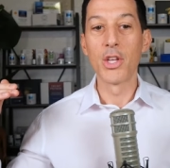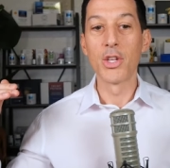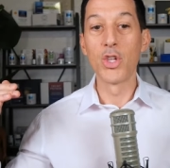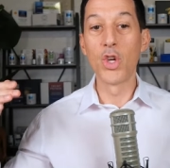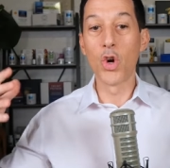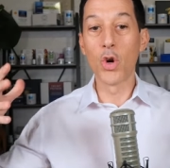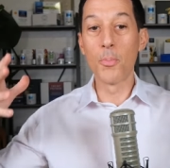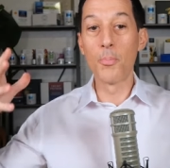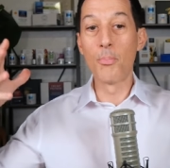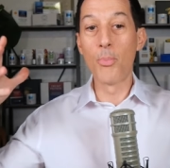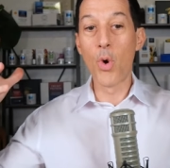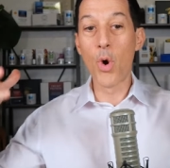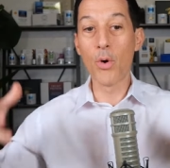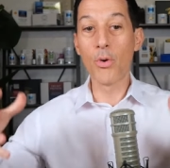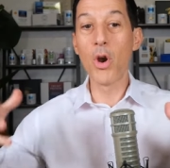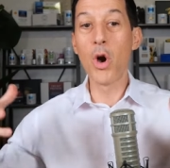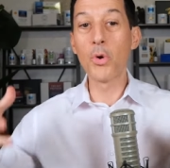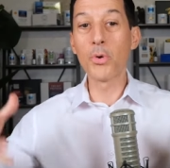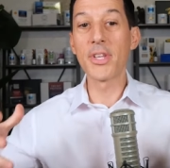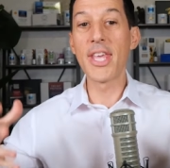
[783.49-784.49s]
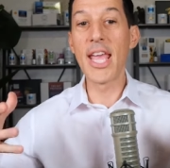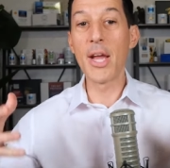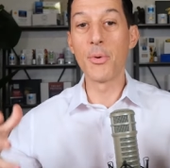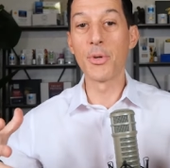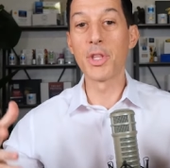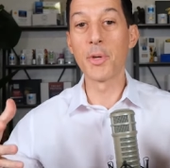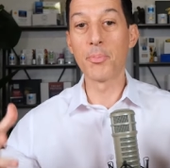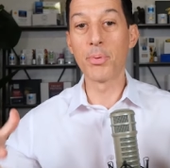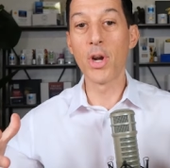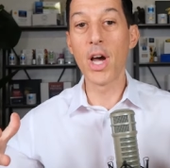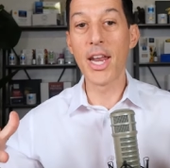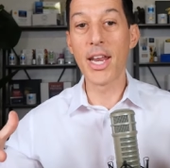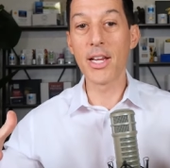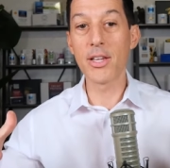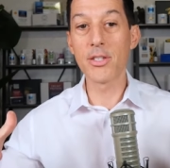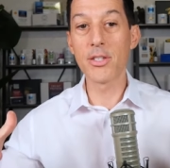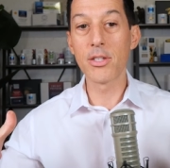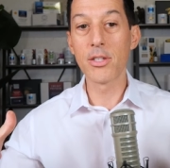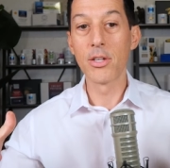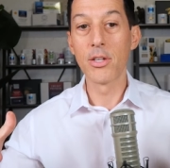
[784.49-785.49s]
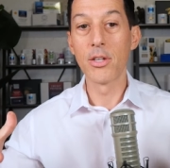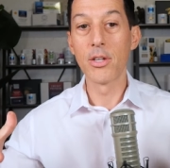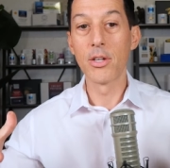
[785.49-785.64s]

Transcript: You're more okay with the product